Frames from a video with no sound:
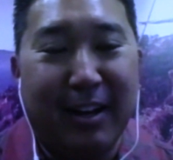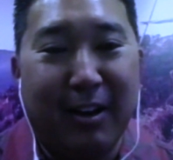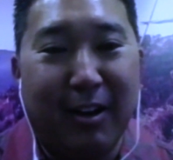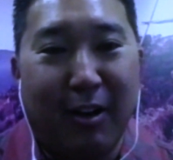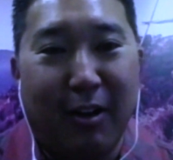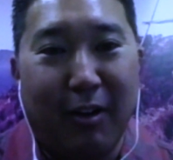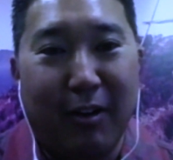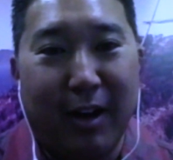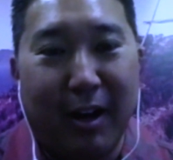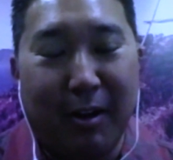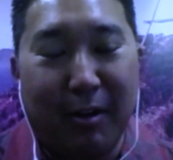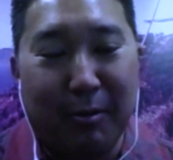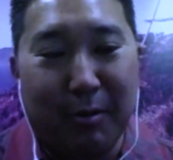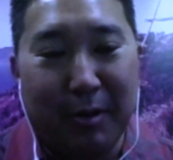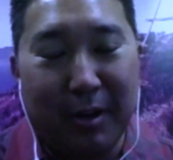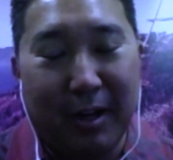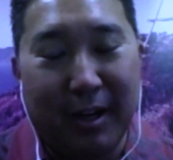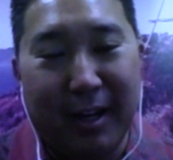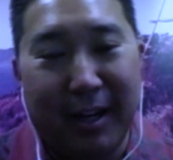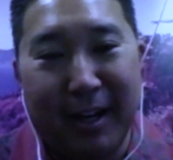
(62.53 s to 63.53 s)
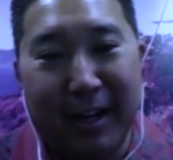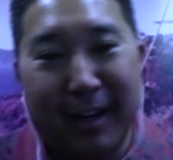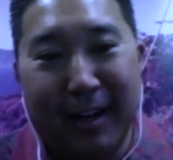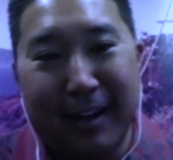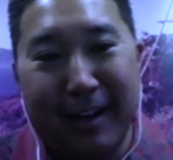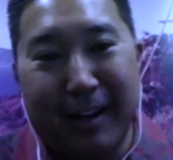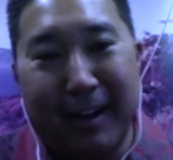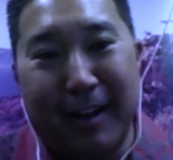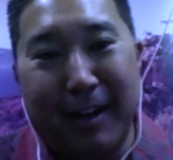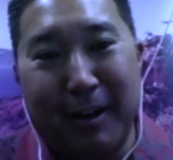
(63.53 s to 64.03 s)
No, not
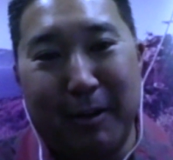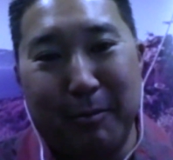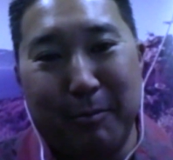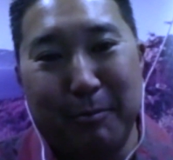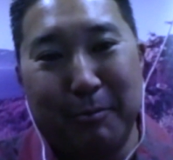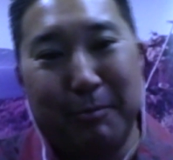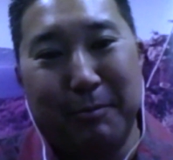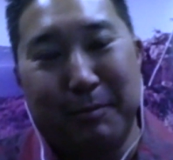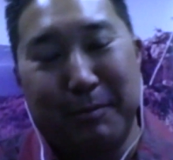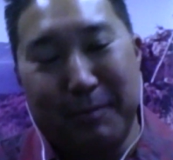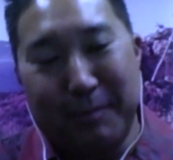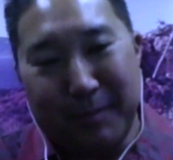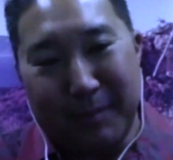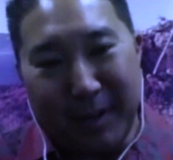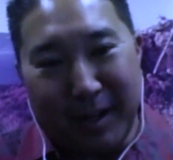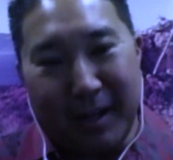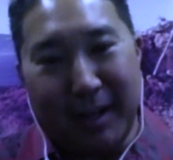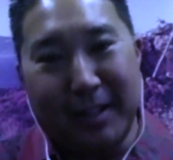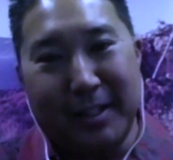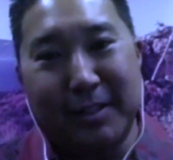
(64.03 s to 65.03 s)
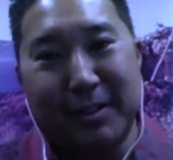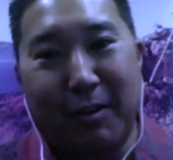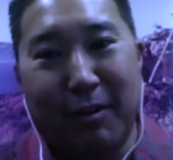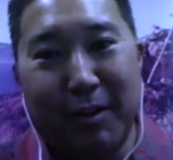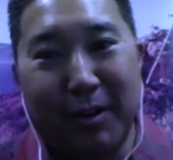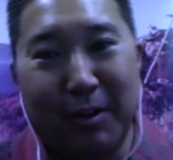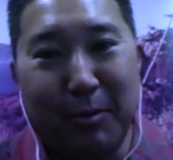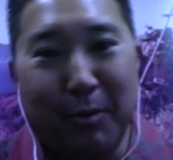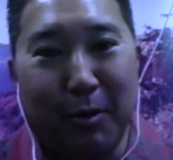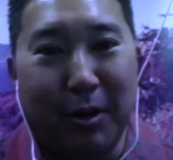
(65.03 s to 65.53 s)
really. I
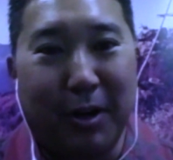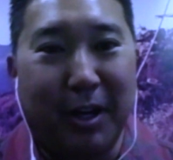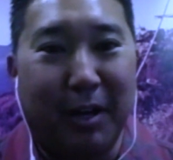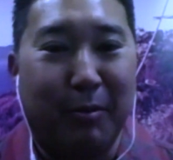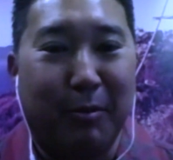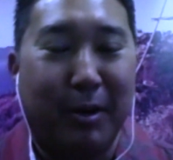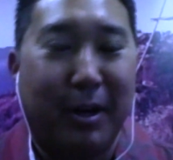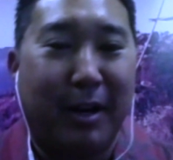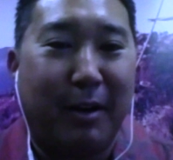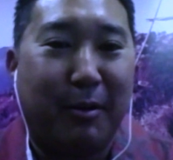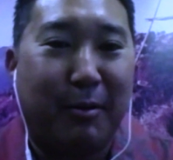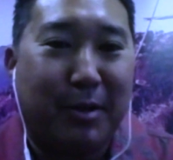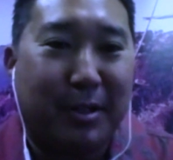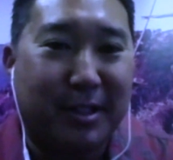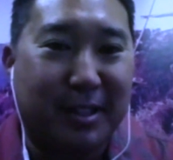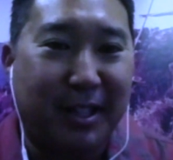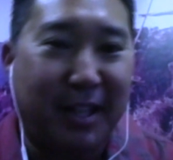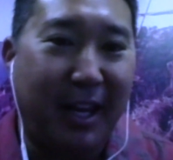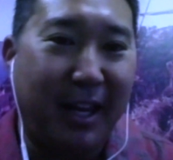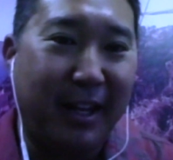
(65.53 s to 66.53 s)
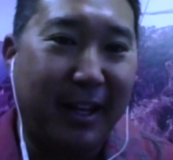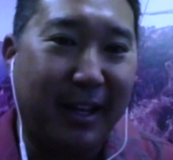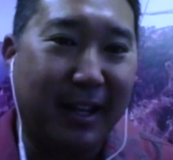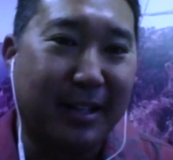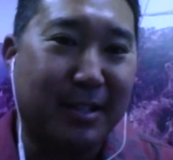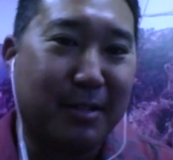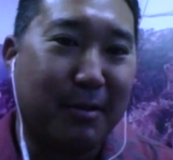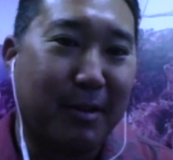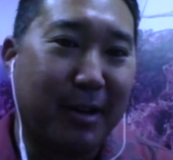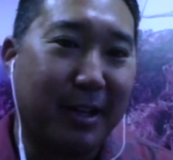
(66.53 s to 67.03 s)
started working when I was 10,
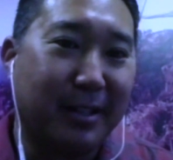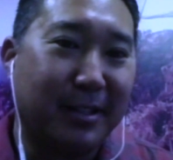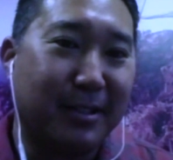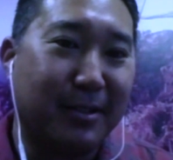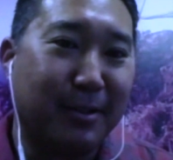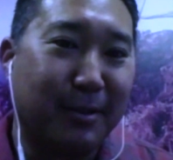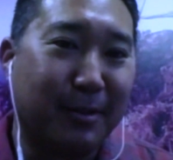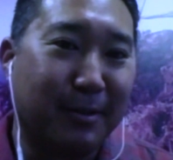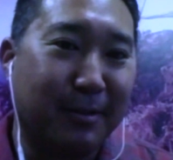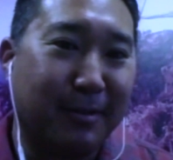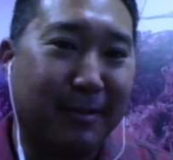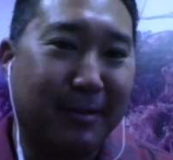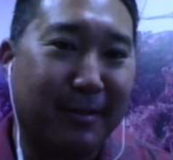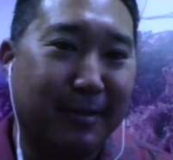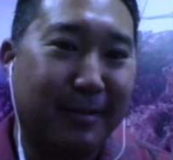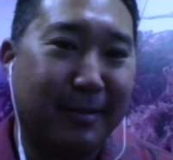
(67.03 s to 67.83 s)
that's why. So.